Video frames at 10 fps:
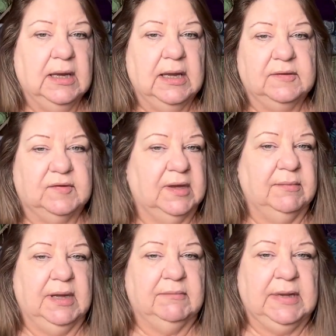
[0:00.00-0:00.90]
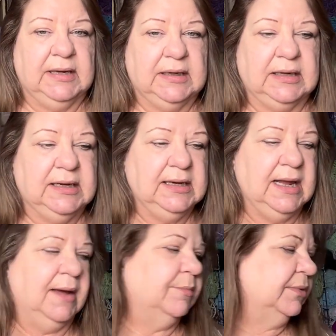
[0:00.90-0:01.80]
So I'm like, I
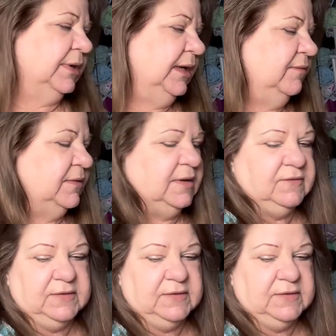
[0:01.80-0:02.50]
cannot believe this.